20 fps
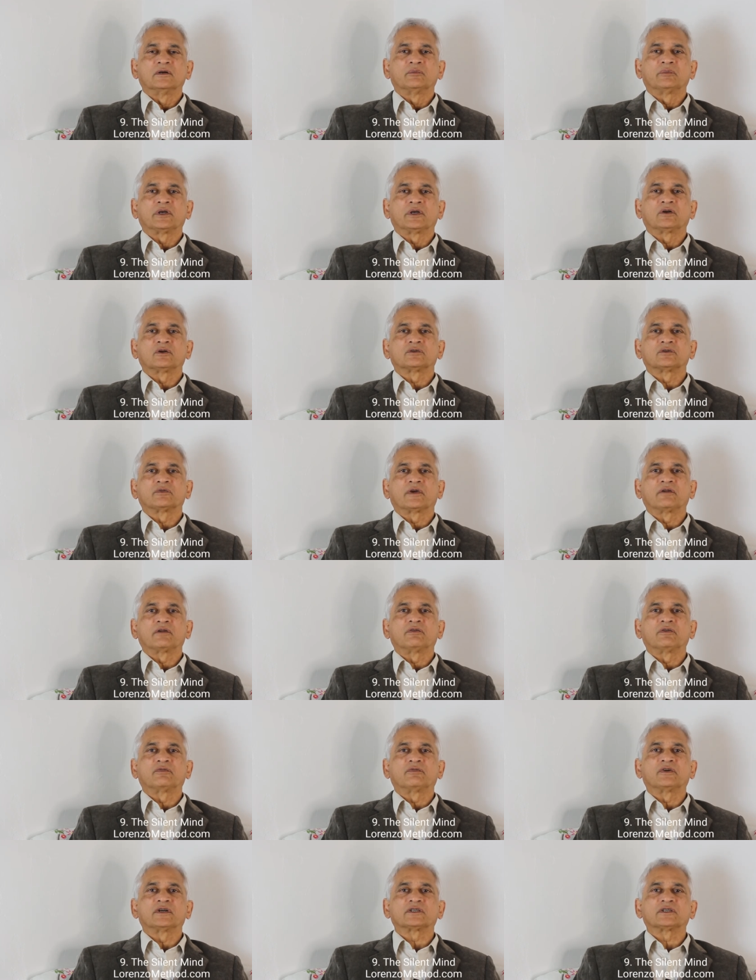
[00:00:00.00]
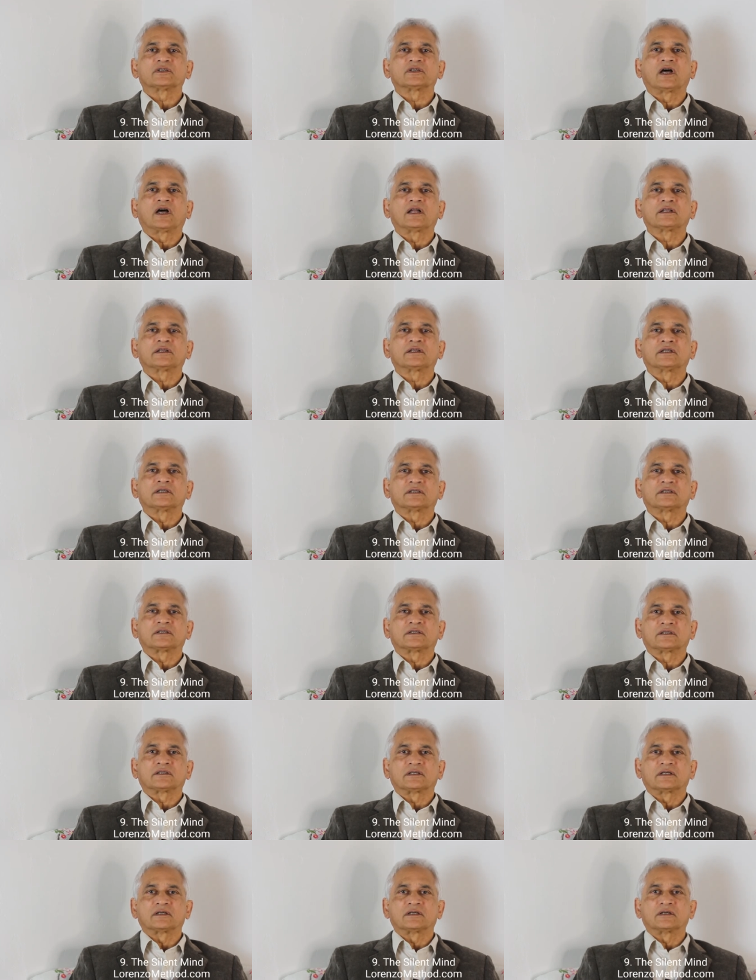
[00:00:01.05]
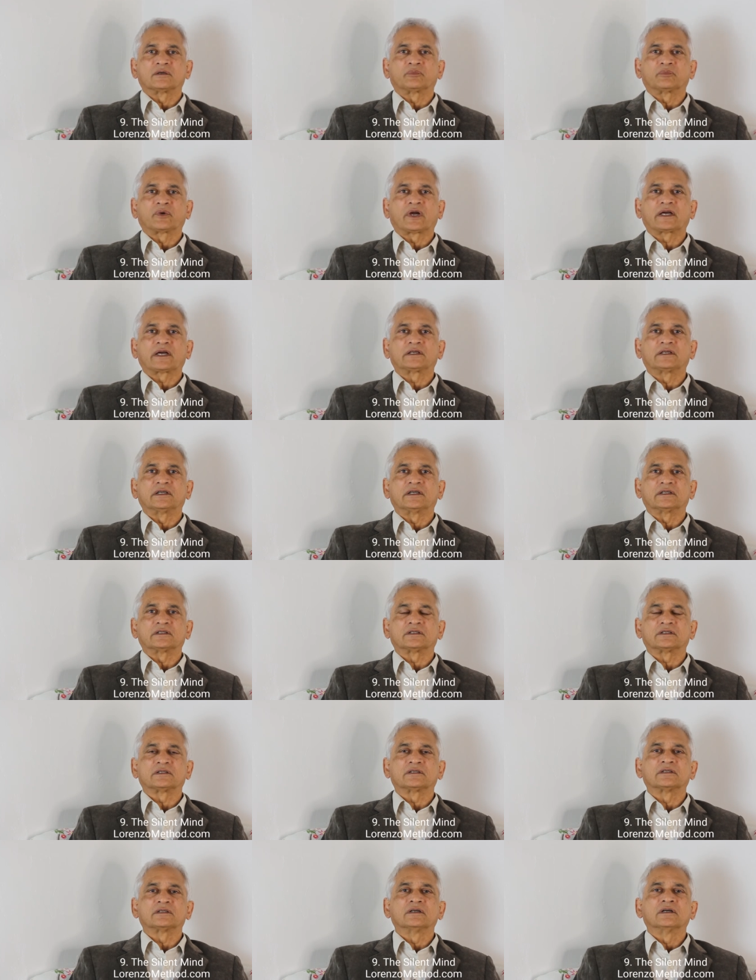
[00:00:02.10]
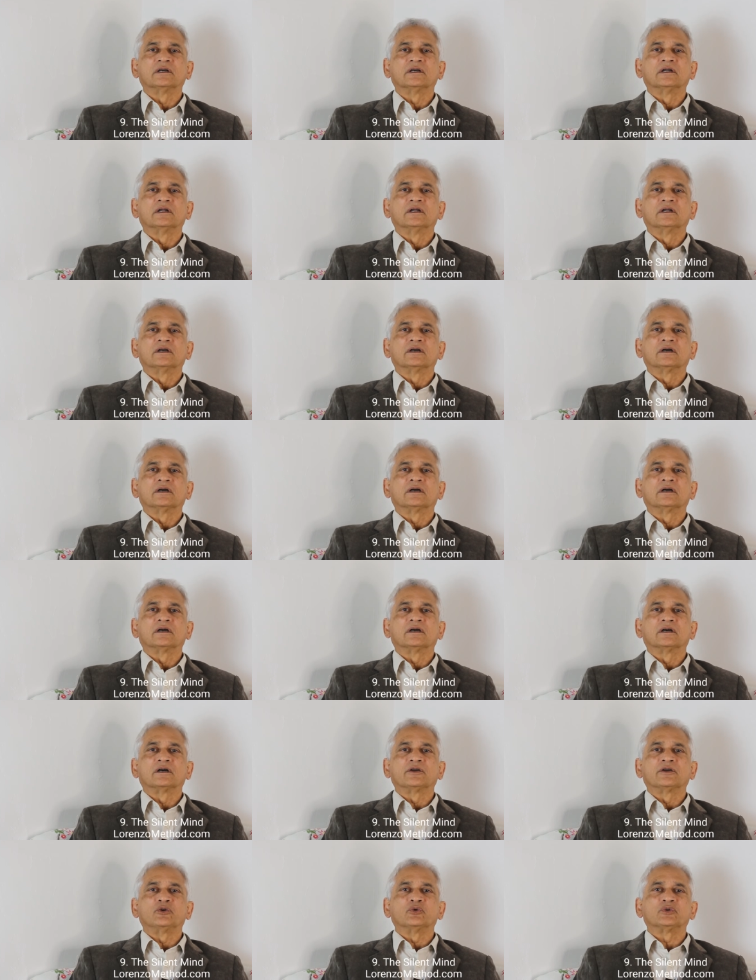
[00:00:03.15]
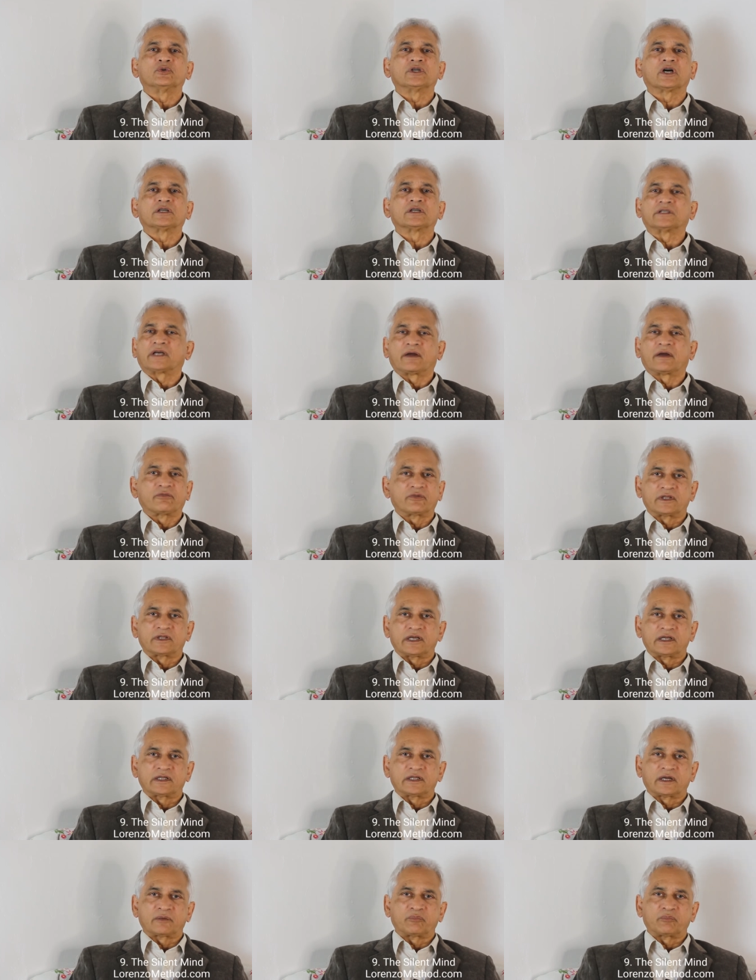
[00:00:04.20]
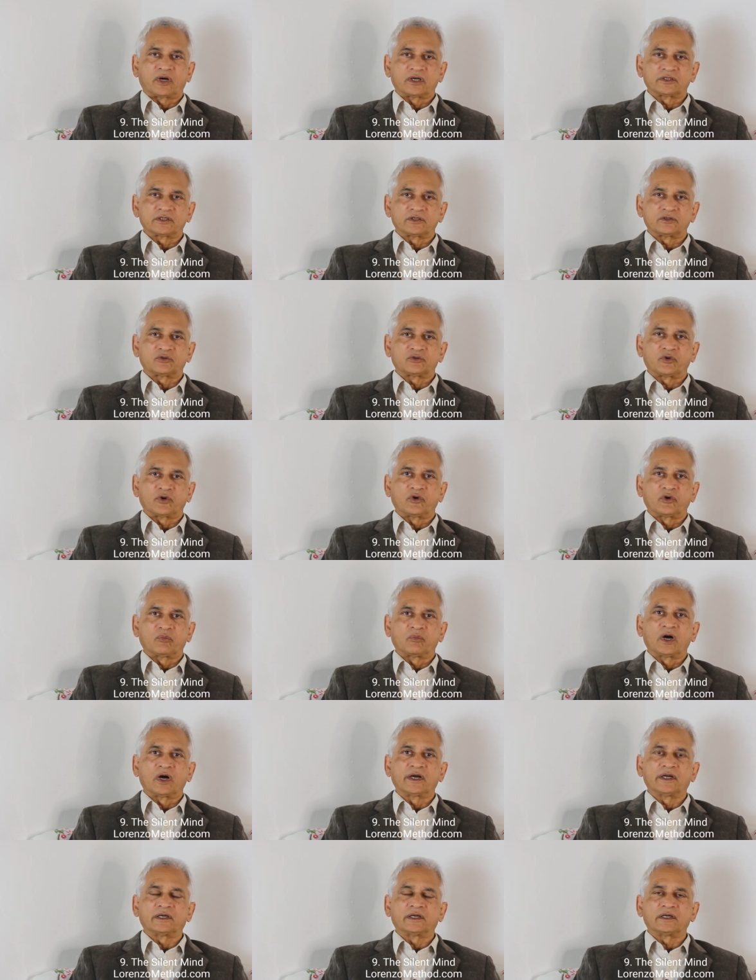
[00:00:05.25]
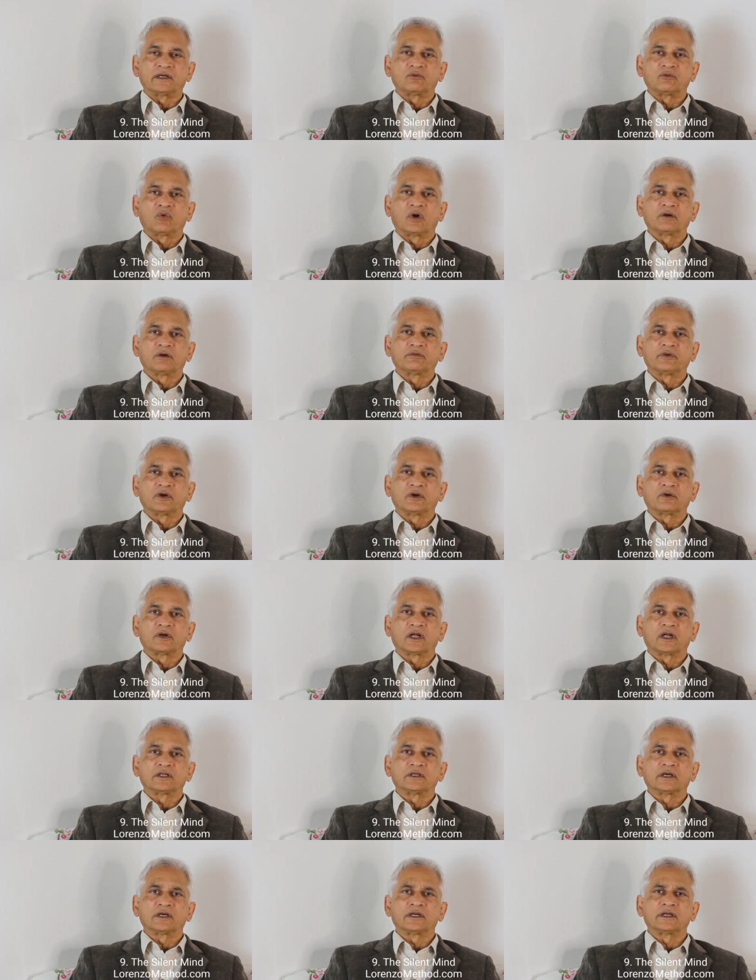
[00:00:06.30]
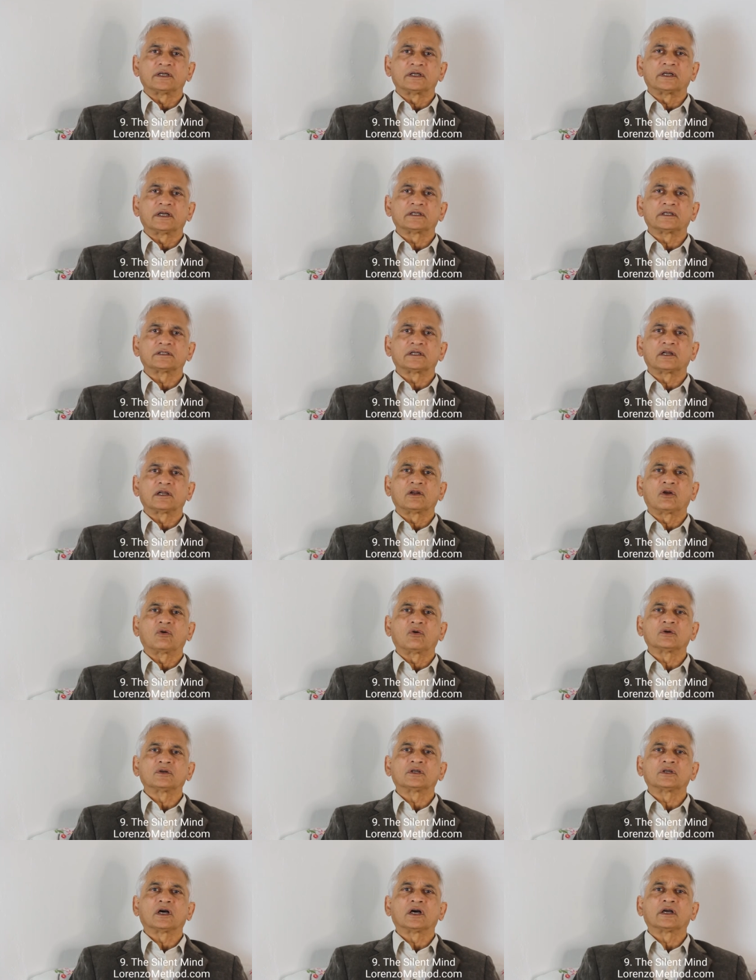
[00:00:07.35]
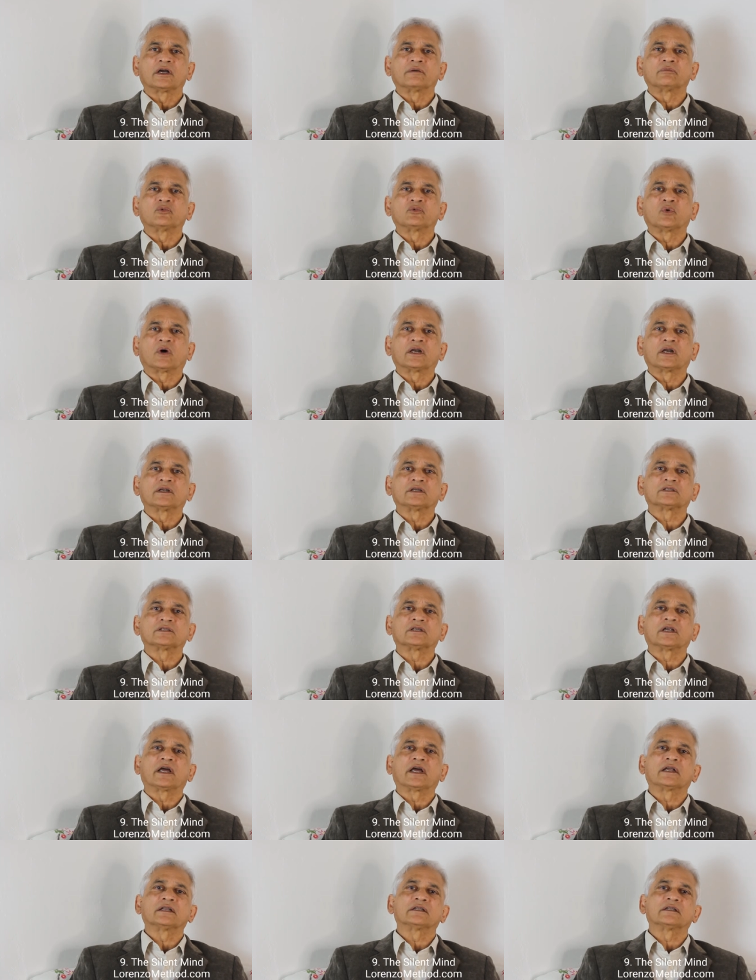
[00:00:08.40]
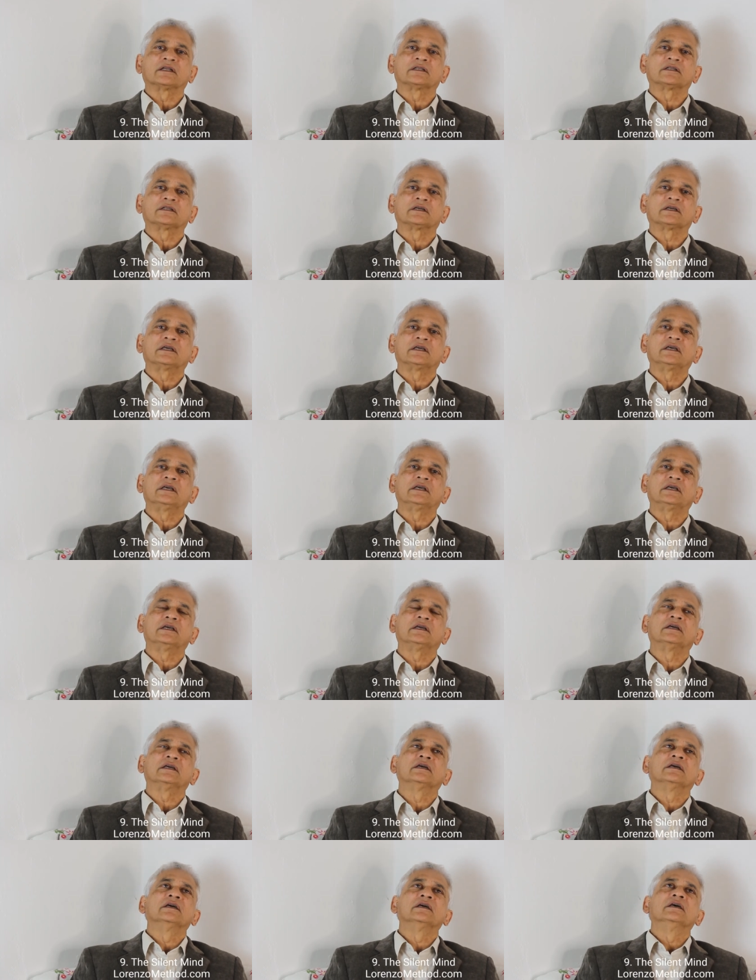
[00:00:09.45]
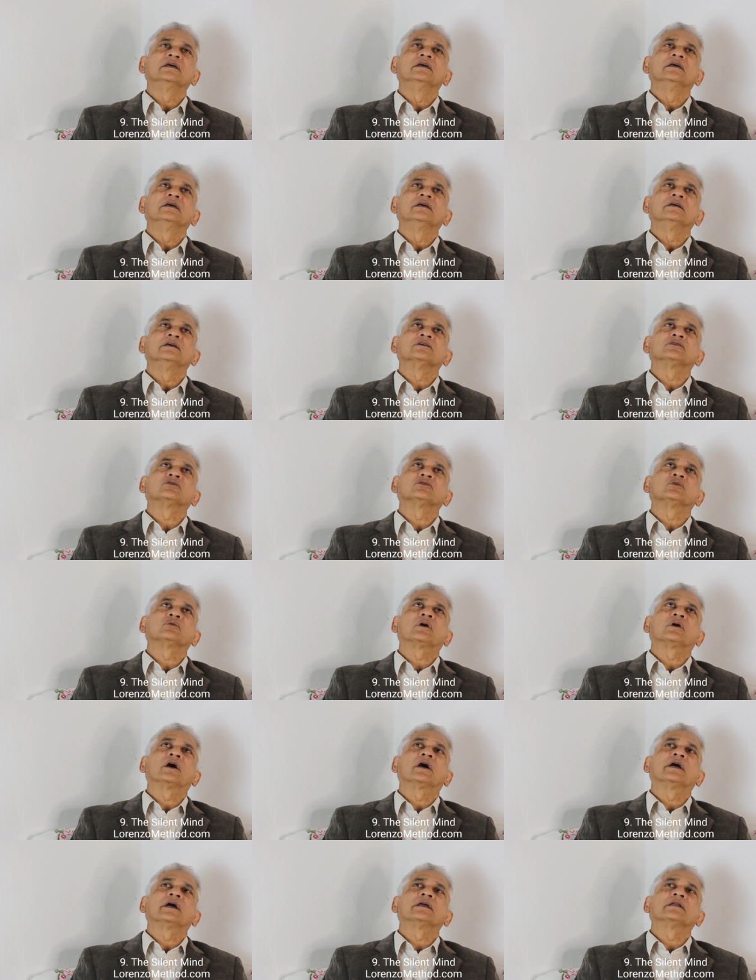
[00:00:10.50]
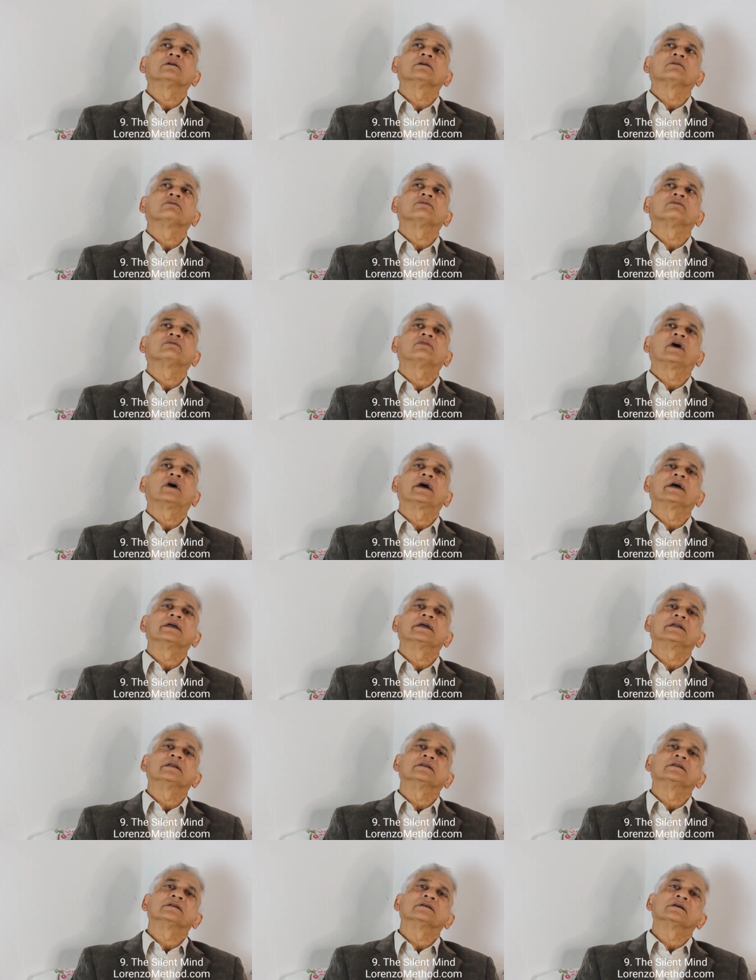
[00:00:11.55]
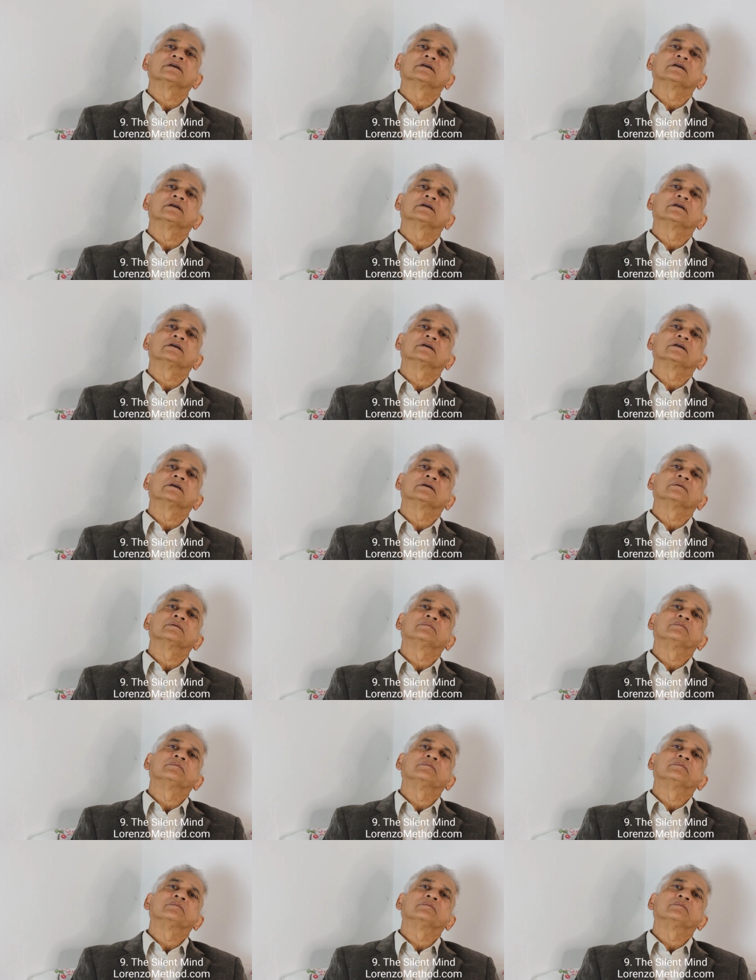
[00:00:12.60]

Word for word: because when we first start this uh, practice, uh, you judge everything that passes through your mind in one way or another, and it takes a long time to understand that the key is to kind of find uh,